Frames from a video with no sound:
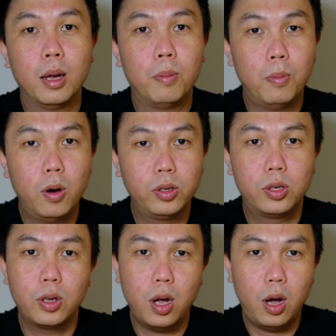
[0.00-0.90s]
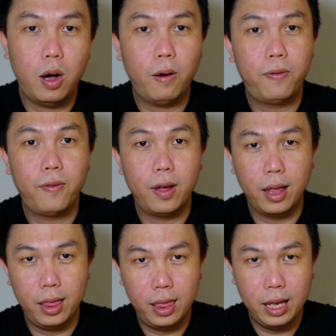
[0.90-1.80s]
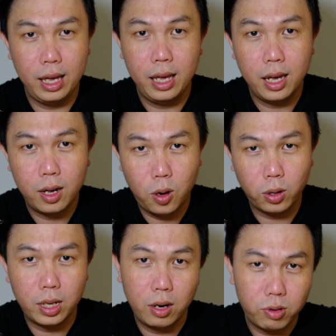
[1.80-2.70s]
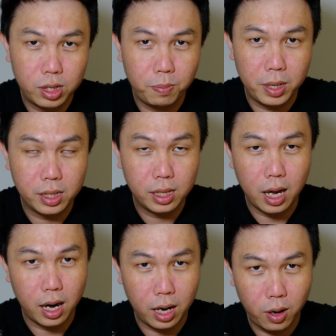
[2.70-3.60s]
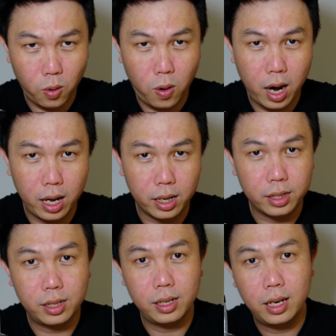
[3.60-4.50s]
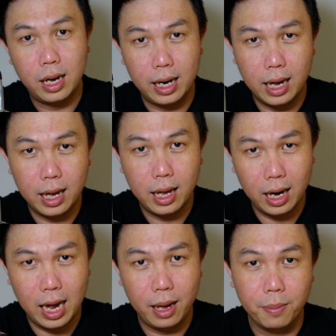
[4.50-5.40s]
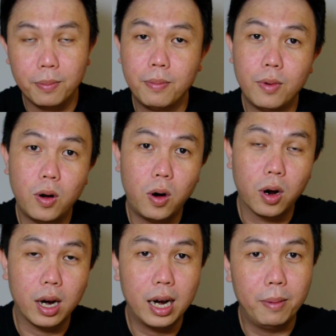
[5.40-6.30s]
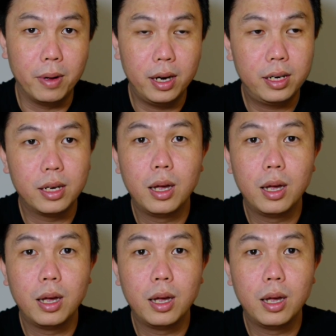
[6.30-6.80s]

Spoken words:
Most of the cocktail recipes that requires lime or lemon,